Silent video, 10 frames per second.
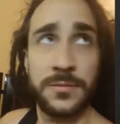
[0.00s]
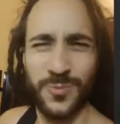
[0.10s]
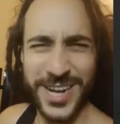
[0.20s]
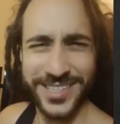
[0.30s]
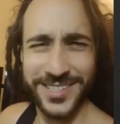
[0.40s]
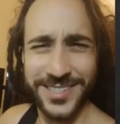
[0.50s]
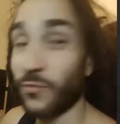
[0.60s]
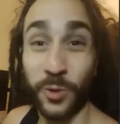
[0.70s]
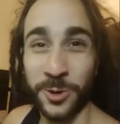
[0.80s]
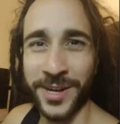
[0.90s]
What?
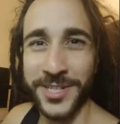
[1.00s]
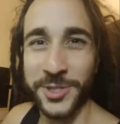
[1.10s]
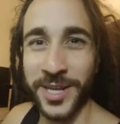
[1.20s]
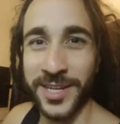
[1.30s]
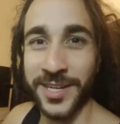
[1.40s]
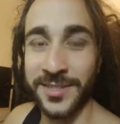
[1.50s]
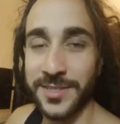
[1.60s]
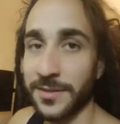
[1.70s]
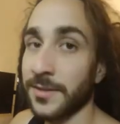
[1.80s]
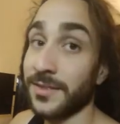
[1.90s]
For grenade
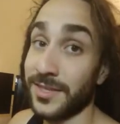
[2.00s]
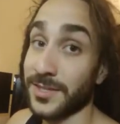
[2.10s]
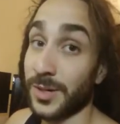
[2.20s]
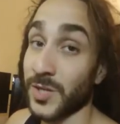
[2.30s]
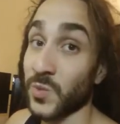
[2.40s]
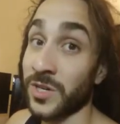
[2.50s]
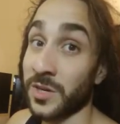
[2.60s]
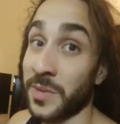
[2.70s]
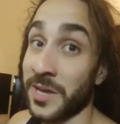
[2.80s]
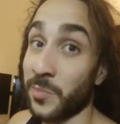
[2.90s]
shenanigans? This costs 1
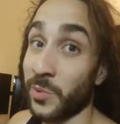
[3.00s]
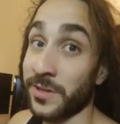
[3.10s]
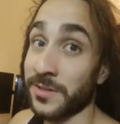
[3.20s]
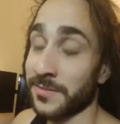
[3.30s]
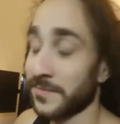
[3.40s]
command point.